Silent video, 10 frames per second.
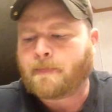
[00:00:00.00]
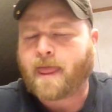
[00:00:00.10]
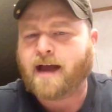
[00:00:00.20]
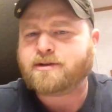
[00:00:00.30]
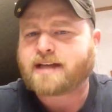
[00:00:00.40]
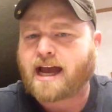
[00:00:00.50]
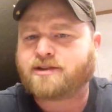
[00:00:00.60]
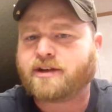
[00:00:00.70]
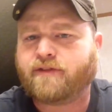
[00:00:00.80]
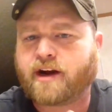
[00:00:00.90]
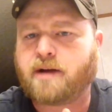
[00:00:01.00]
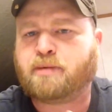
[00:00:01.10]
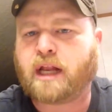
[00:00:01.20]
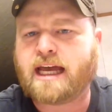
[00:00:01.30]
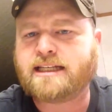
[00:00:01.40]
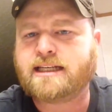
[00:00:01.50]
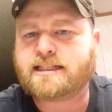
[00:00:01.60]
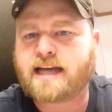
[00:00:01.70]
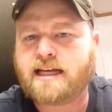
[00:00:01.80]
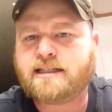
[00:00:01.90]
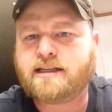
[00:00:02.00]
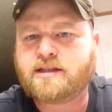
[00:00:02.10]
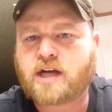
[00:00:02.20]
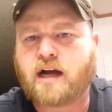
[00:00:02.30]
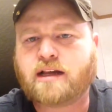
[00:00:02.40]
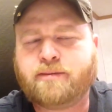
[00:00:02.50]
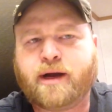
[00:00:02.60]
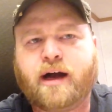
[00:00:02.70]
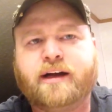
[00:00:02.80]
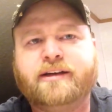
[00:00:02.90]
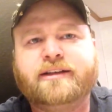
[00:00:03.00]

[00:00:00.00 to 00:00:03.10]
That was actually a very pleasant tasting chocolate pod.